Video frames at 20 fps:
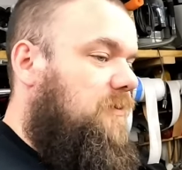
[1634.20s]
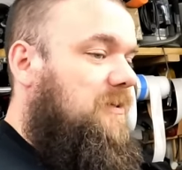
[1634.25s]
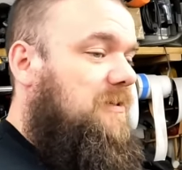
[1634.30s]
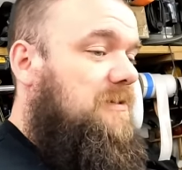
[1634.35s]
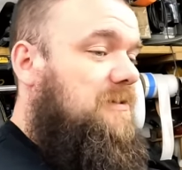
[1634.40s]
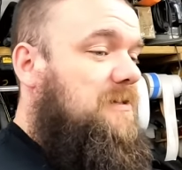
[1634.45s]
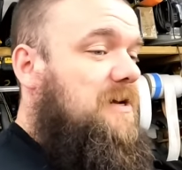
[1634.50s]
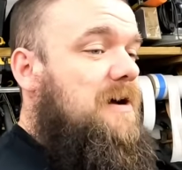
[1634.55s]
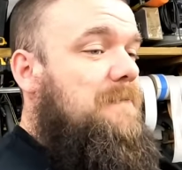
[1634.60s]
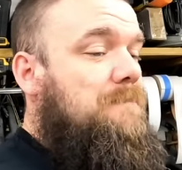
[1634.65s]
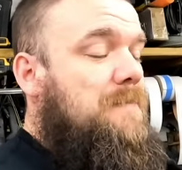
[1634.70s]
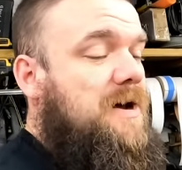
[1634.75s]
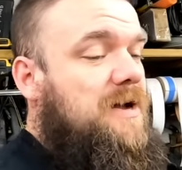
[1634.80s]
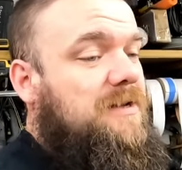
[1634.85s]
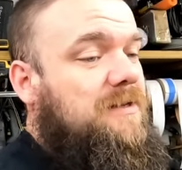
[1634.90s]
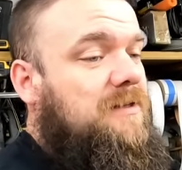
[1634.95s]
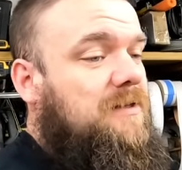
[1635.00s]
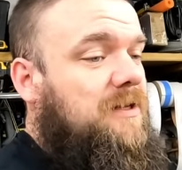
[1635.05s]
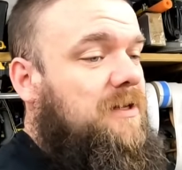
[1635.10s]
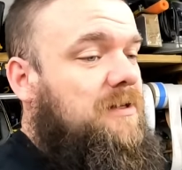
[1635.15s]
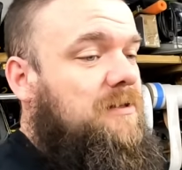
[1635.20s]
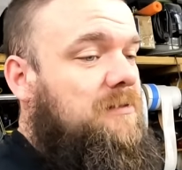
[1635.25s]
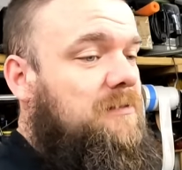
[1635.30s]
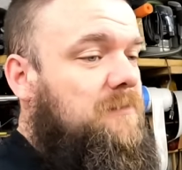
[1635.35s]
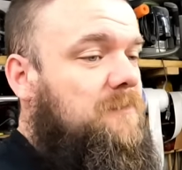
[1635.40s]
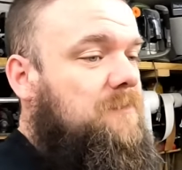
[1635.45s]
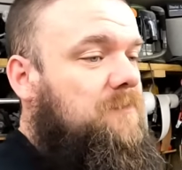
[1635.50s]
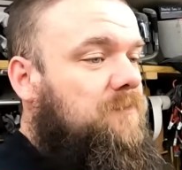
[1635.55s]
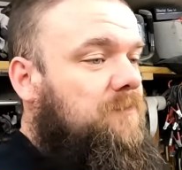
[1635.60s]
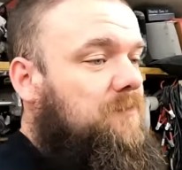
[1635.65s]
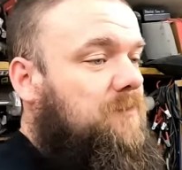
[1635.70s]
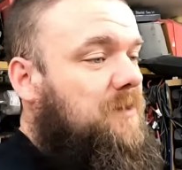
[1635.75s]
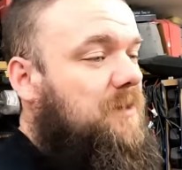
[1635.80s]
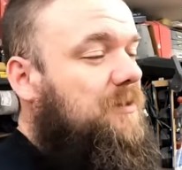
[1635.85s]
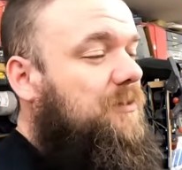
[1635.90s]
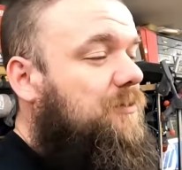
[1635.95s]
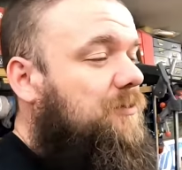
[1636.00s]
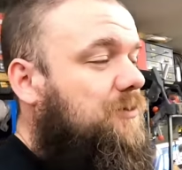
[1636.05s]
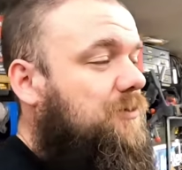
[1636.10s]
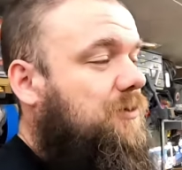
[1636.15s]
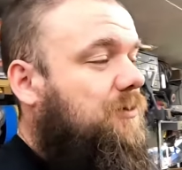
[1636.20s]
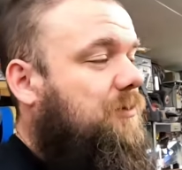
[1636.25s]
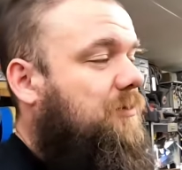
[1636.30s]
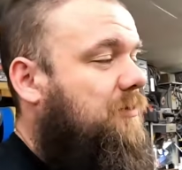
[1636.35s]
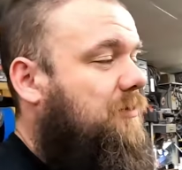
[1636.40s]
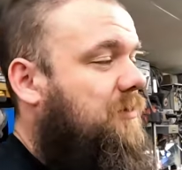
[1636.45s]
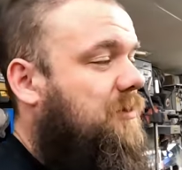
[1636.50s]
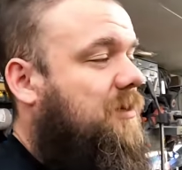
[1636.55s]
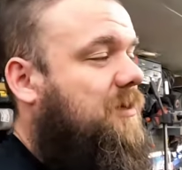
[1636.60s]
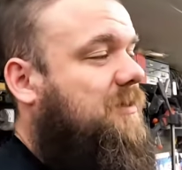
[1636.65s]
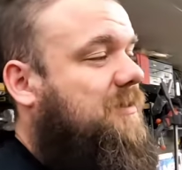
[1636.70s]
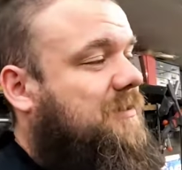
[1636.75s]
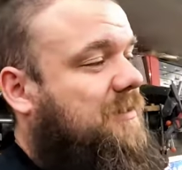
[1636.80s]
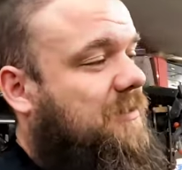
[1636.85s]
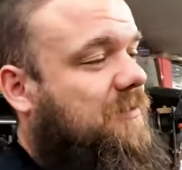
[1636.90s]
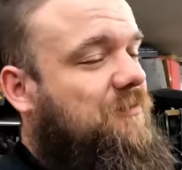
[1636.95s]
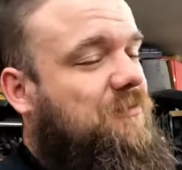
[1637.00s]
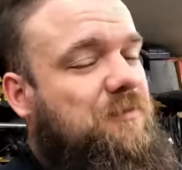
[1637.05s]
It's not my thing. It looks good on a lot of stuff,